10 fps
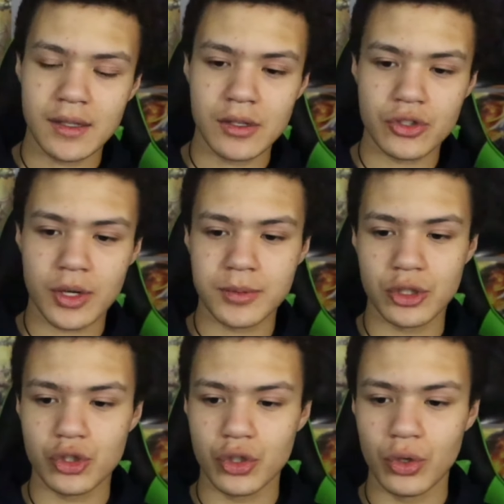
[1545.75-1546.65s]
the description
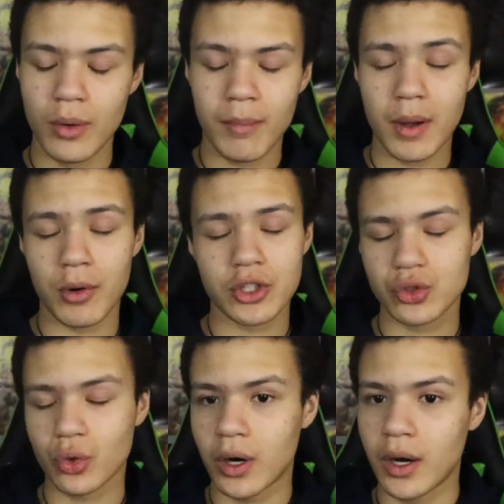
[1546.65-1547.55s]
to my merch
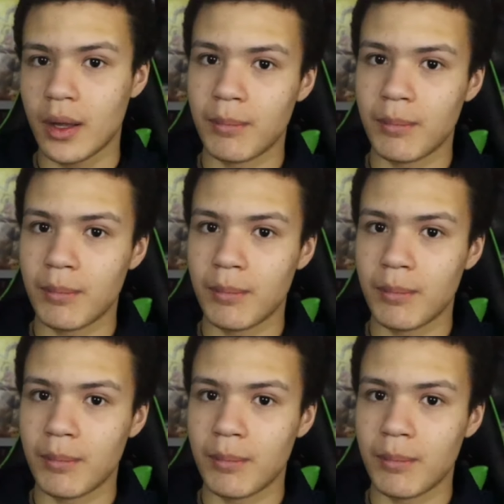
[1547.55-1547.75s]
store,